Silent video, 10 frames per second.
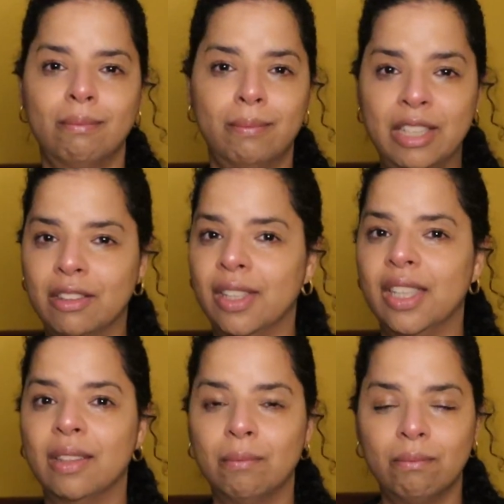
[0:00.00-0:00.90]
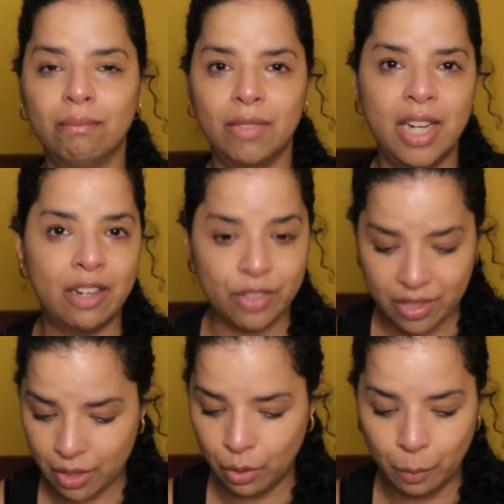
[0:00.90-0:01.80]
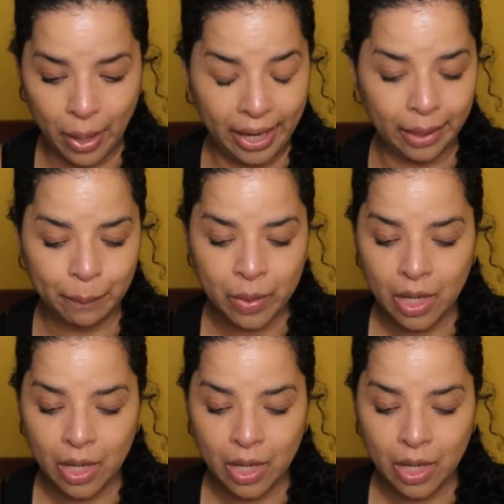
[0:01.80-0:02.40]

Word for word: mentally, in every single way